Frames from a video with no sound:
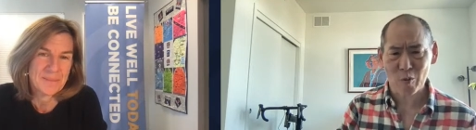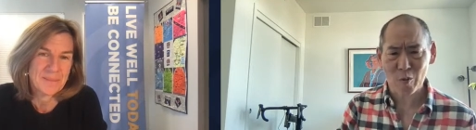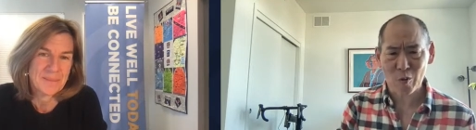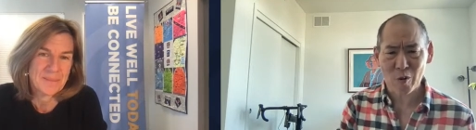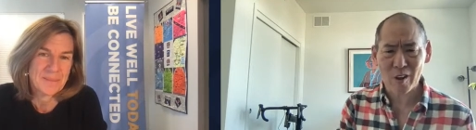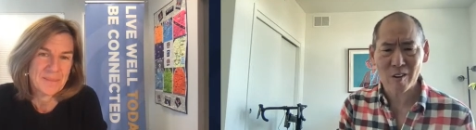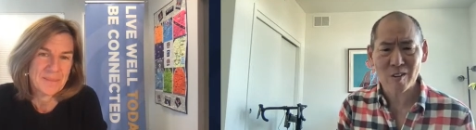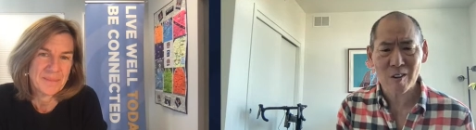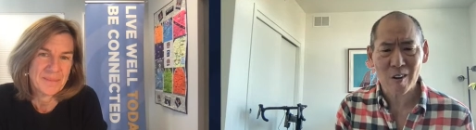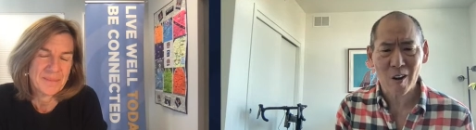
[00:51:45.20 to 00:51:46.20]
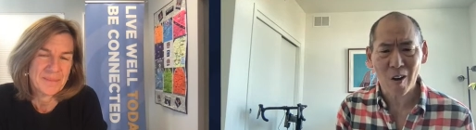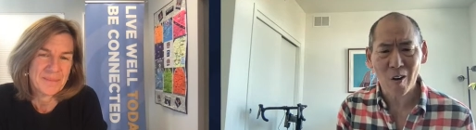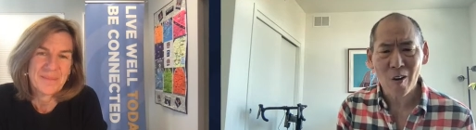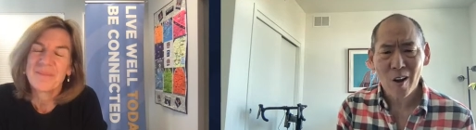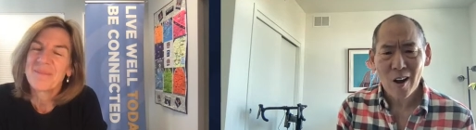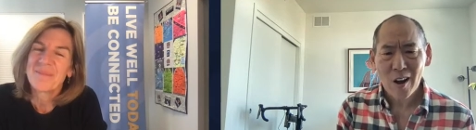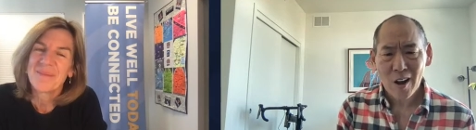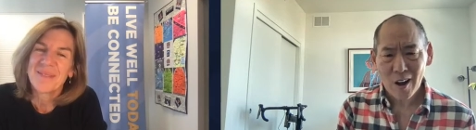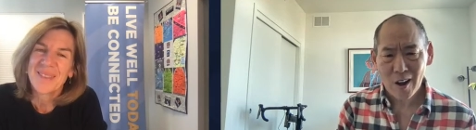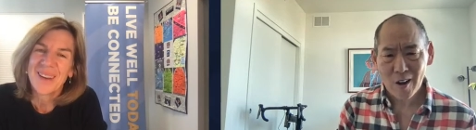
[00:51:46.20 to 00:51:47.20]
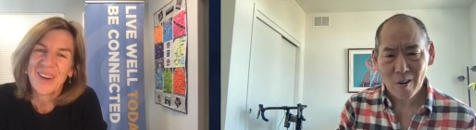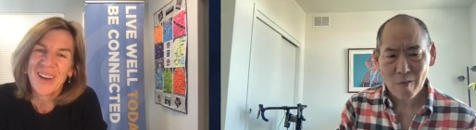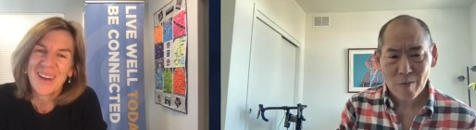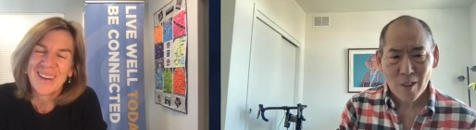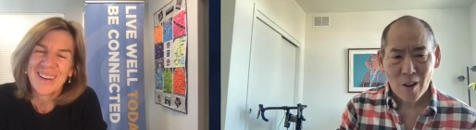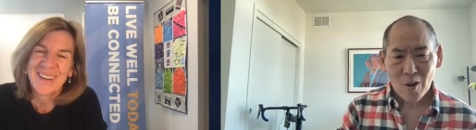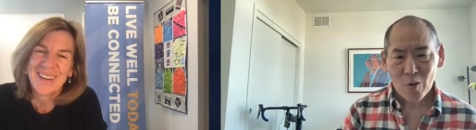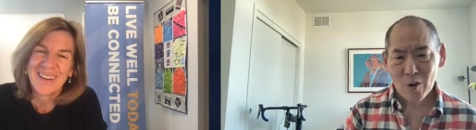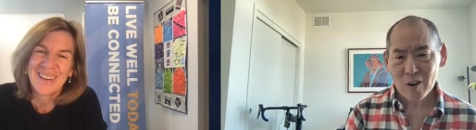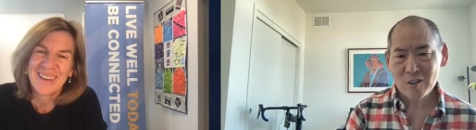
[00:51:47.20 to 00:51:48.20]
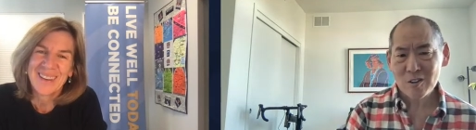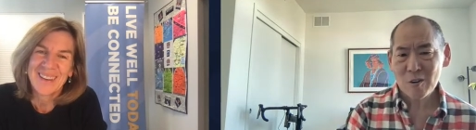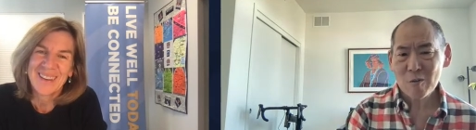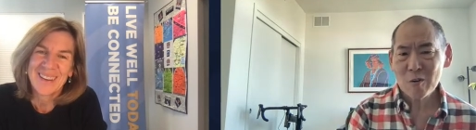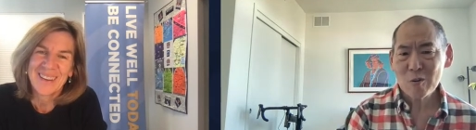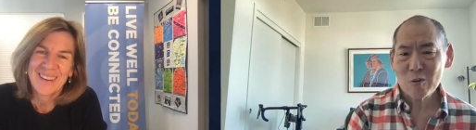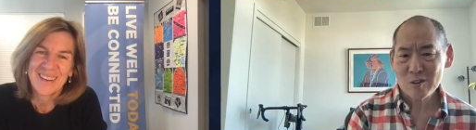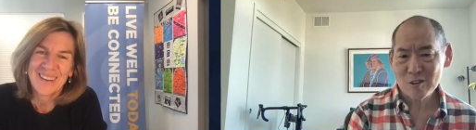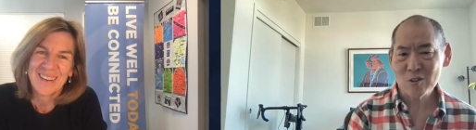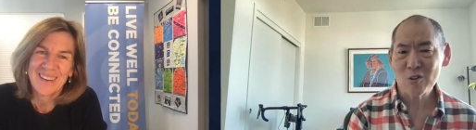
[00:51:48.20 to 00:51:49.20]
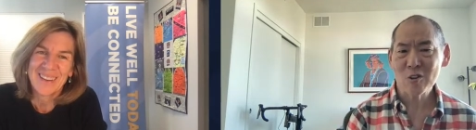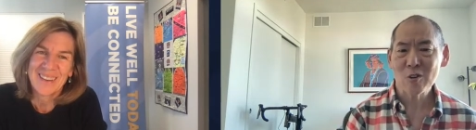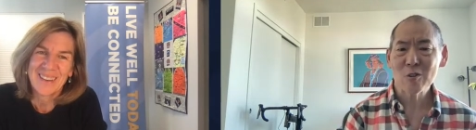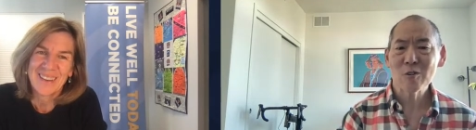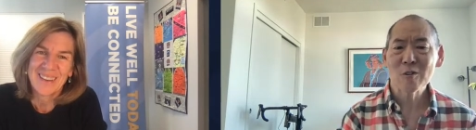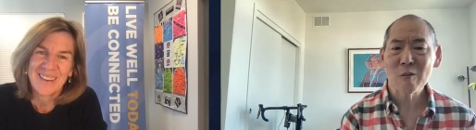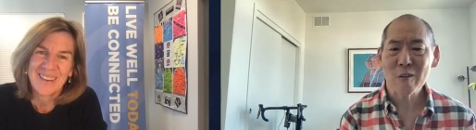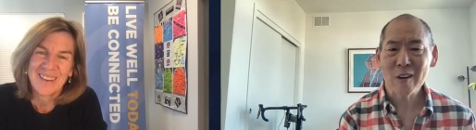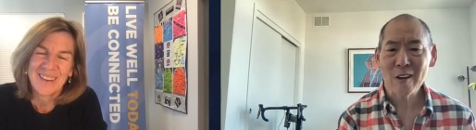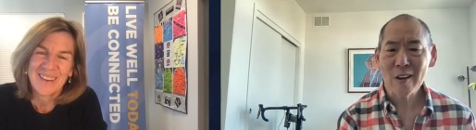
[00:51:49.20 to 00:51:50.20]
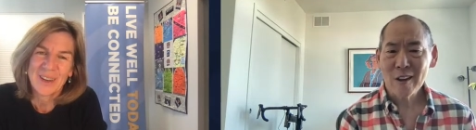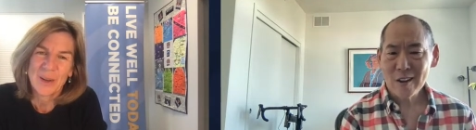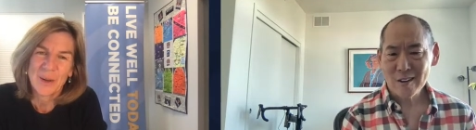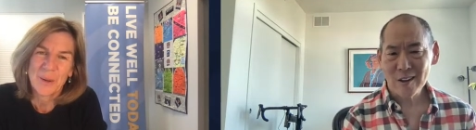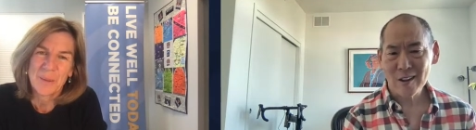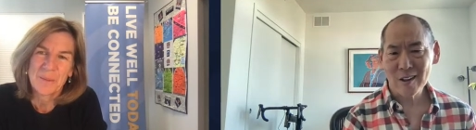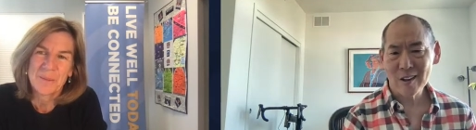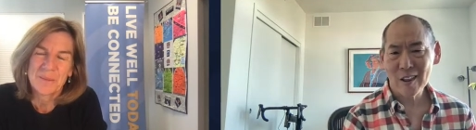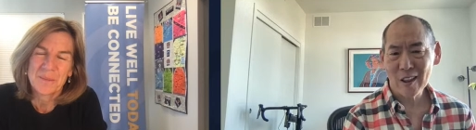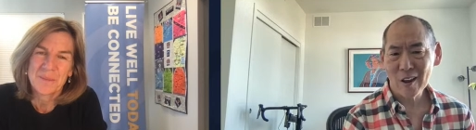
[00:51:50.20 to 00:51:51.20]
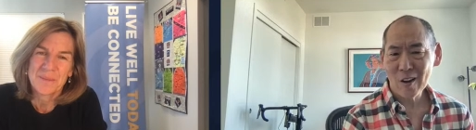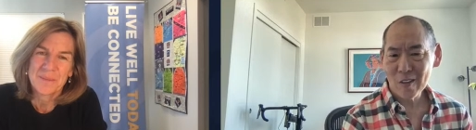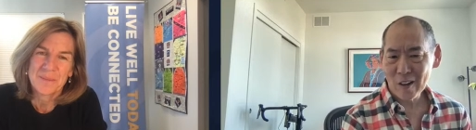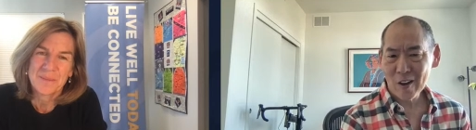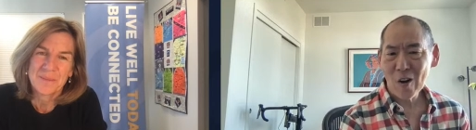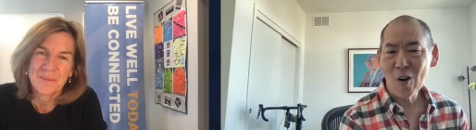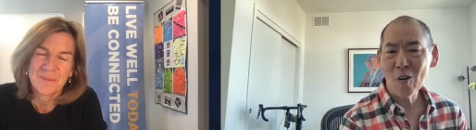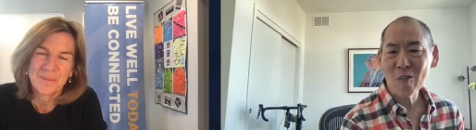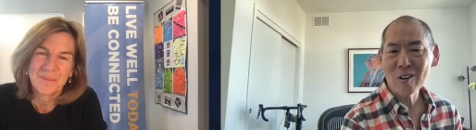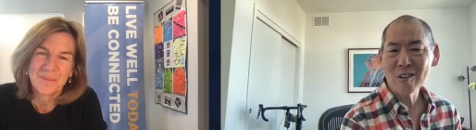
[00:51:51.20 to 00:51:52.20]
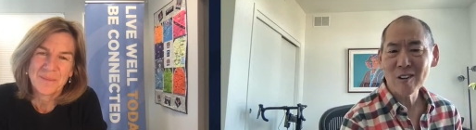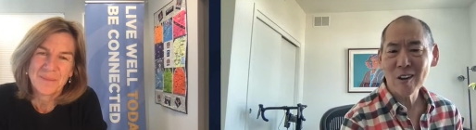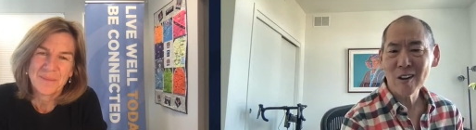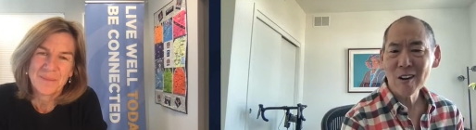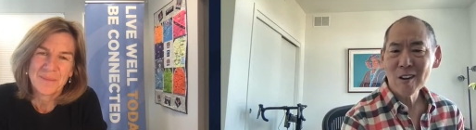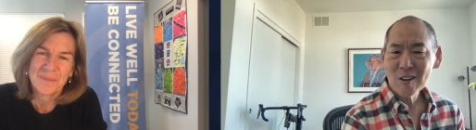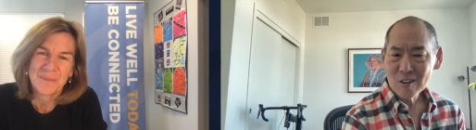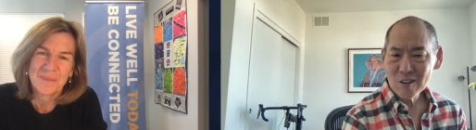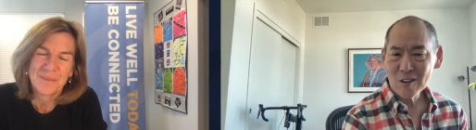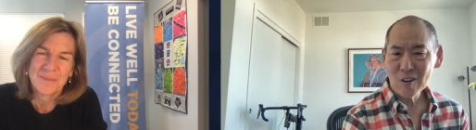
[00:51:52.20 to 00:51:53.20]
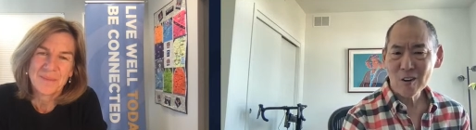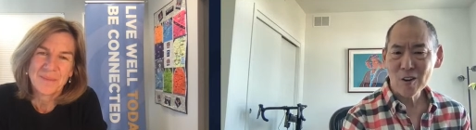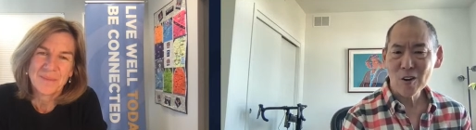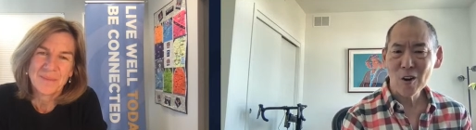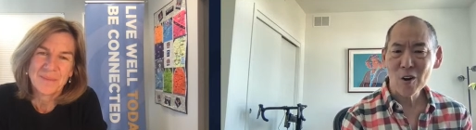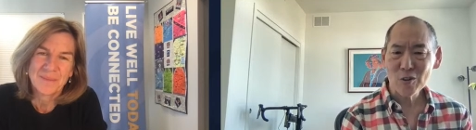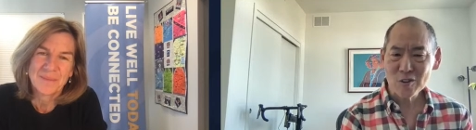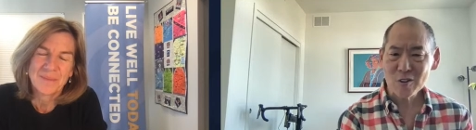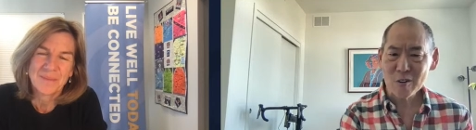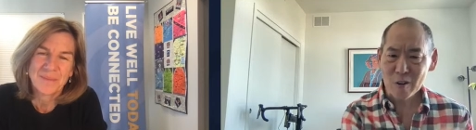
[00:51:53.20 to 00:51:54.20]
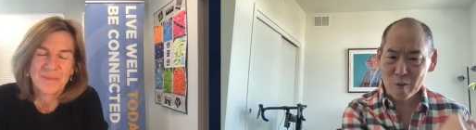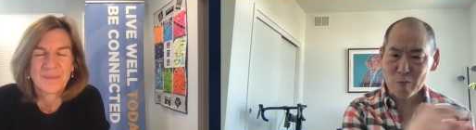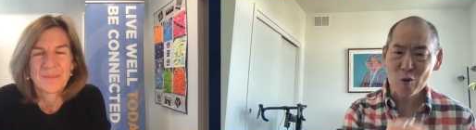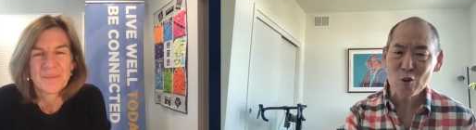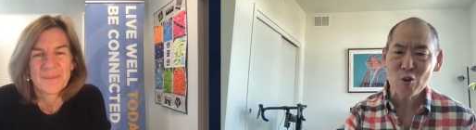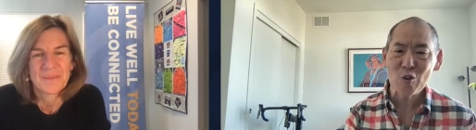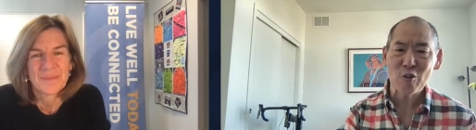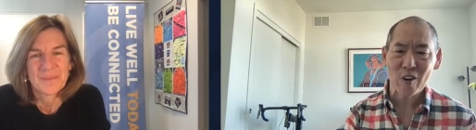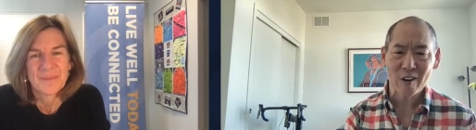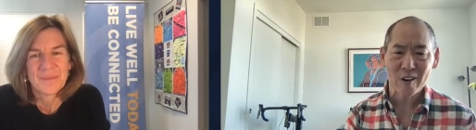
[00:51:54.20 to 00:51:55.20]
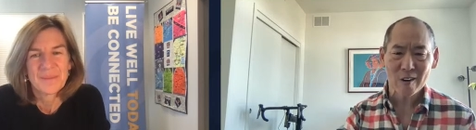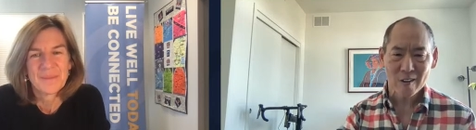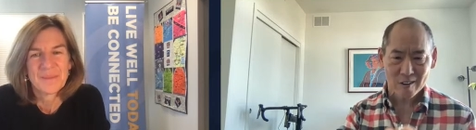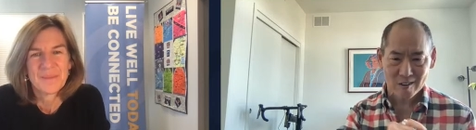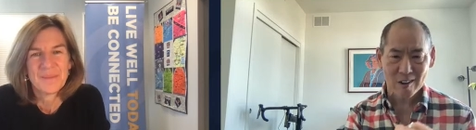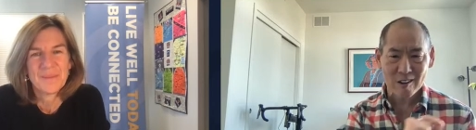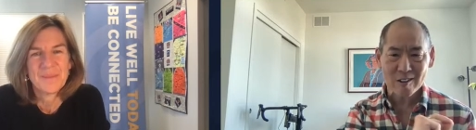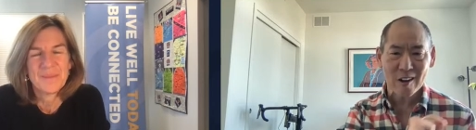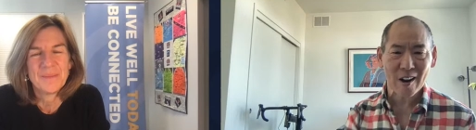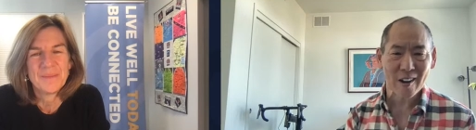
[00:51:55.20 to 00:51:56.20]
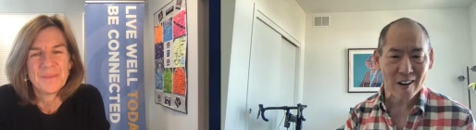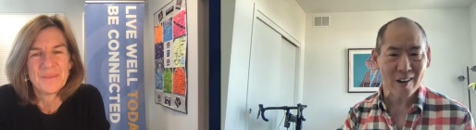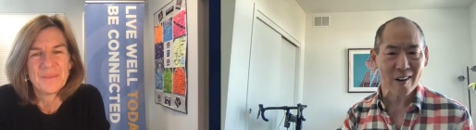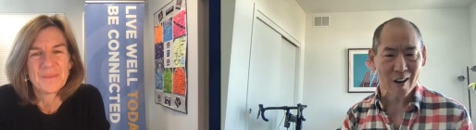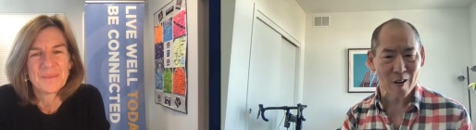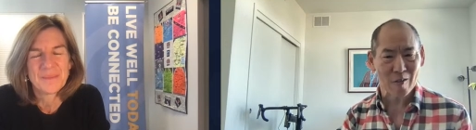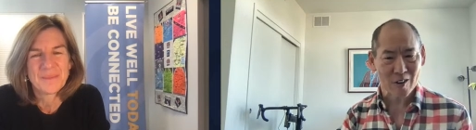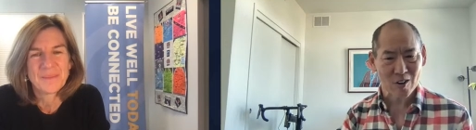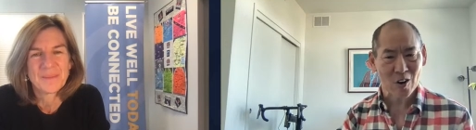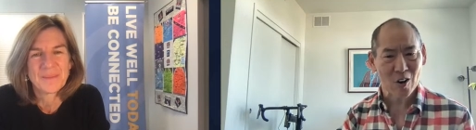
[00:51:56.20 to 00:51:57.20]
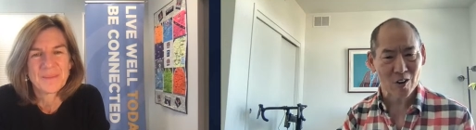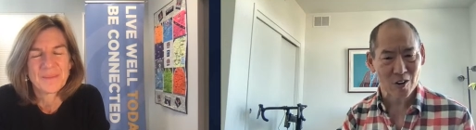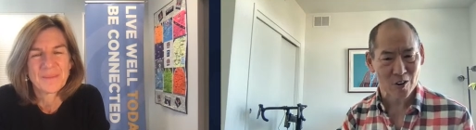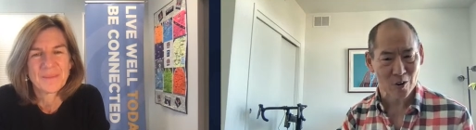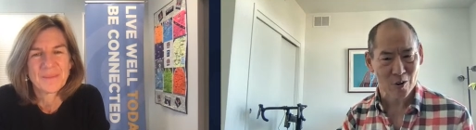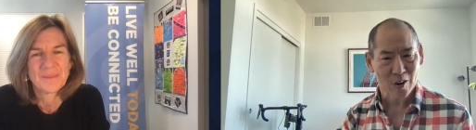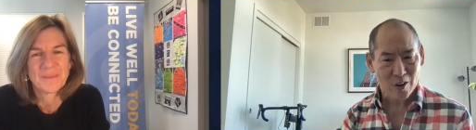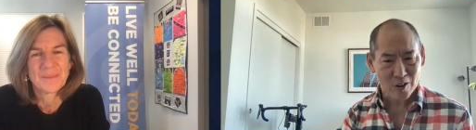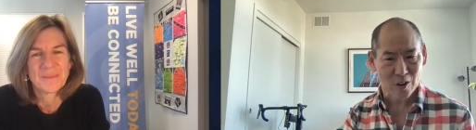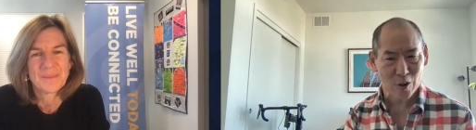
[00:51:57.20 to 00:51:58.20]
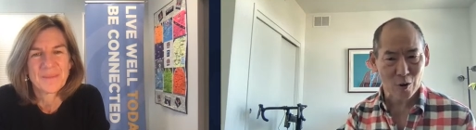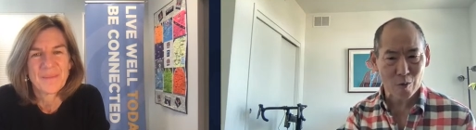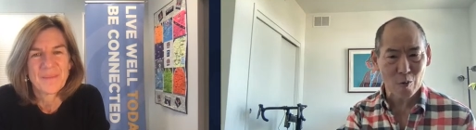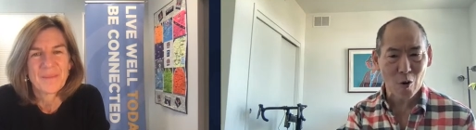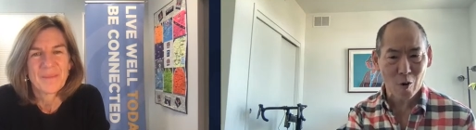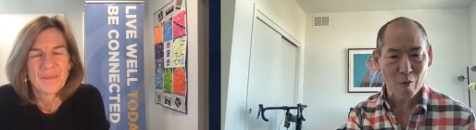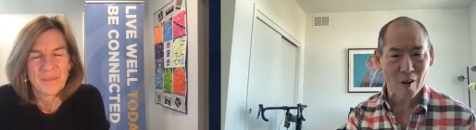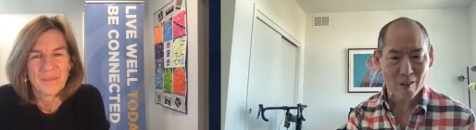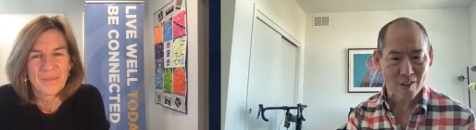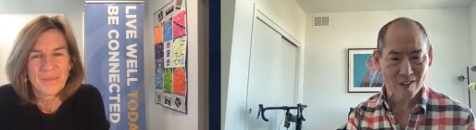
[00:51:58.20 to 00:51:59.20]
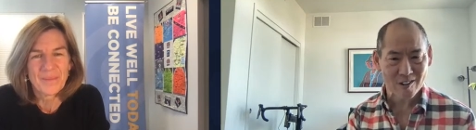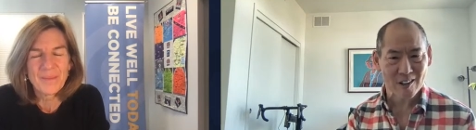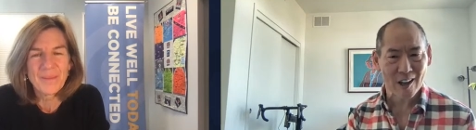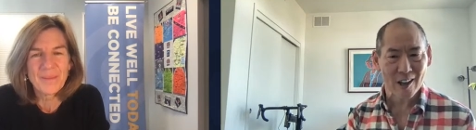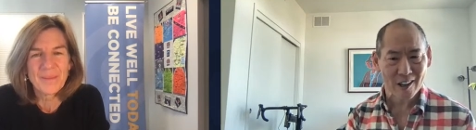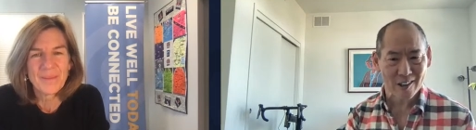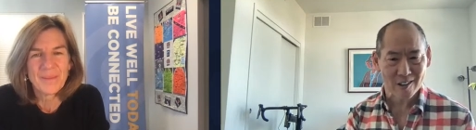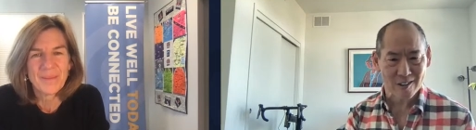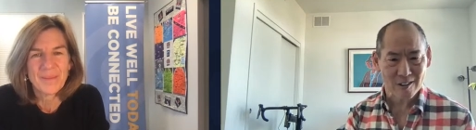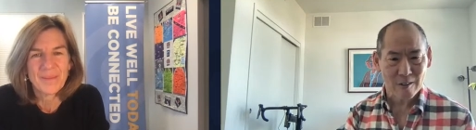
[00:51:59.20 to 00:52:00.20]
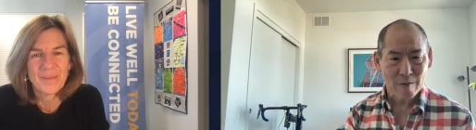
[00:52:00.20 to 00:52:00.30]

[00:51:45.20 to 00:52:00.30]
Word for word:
Speaker 1: weeks ago, oh, um, oh, yeah. where someone was introduced to me and they they called me and said, you, you know, a mutual friend says that I need to come and talk to you to learn more about the science